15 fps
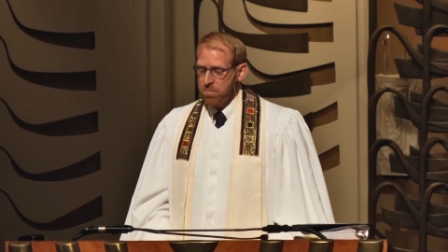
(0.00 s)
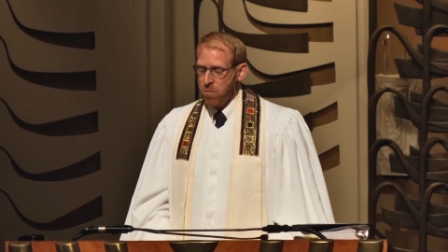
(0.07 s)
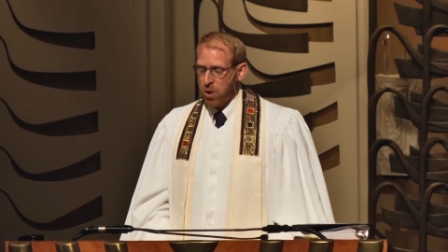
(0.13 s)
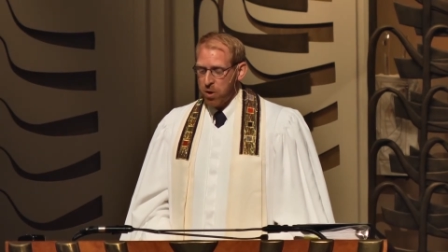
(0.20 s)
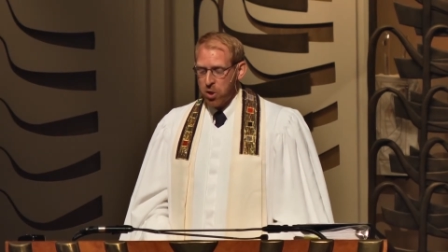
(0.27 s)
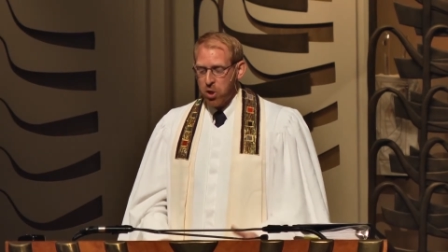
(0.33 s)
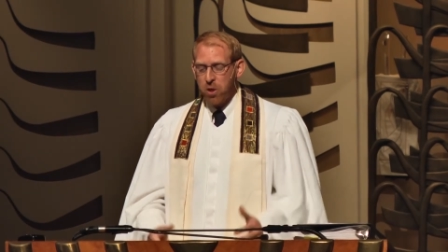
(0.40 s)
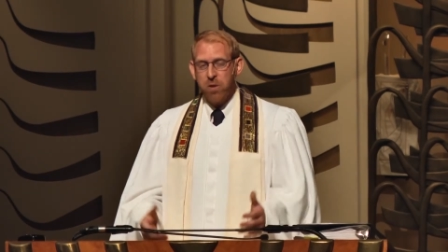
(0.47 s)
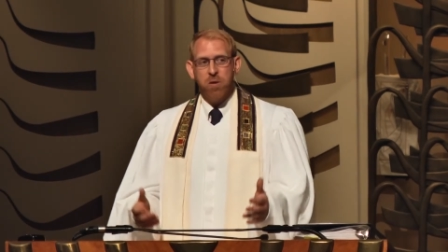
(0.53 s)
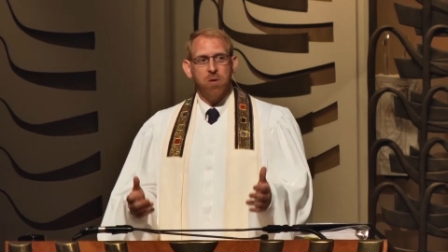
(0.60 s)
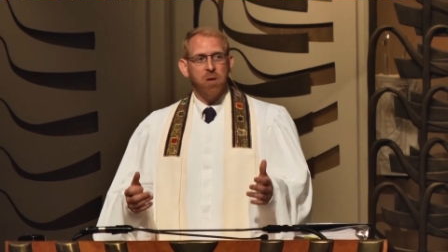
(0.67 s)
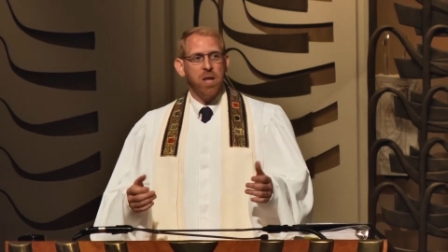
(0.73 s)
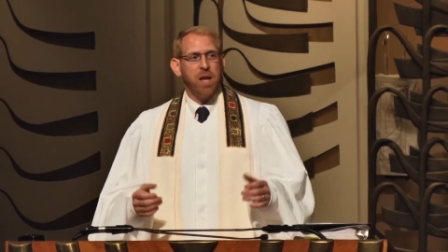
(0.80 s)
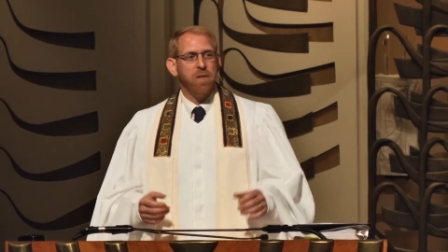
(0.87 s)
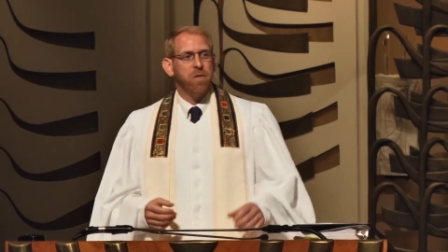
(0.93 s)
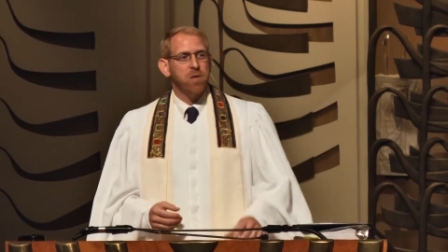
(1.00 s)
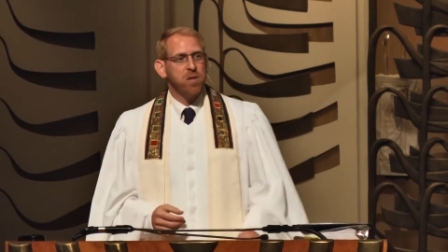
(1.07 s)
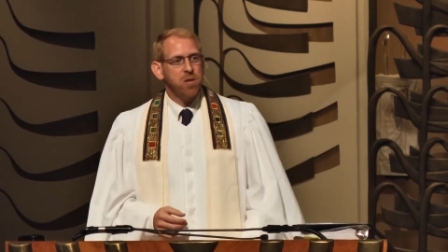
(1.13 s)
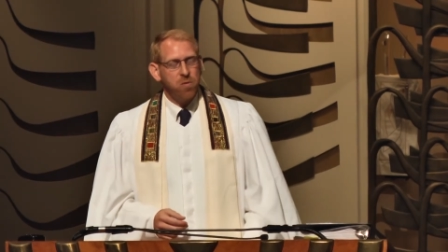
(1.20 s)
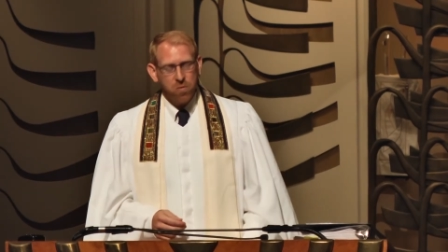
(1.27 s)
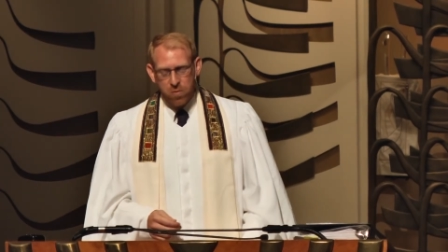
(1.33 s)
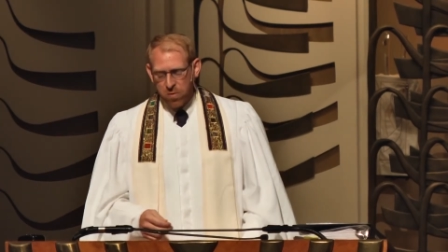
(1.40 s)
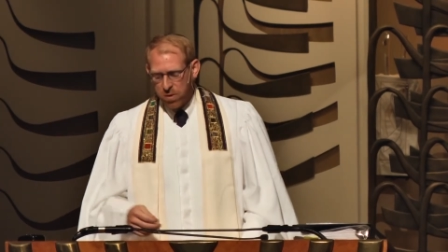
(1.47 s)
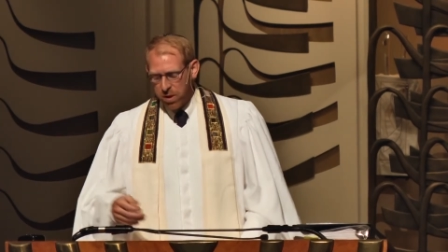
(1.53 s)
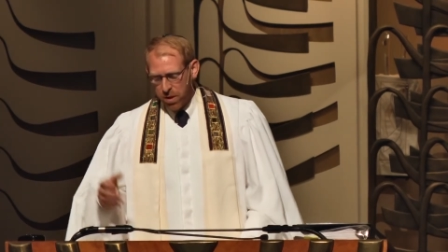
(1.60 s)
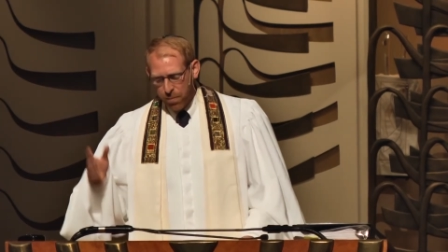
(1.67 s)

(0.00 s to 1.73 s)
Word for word: When our children are late for school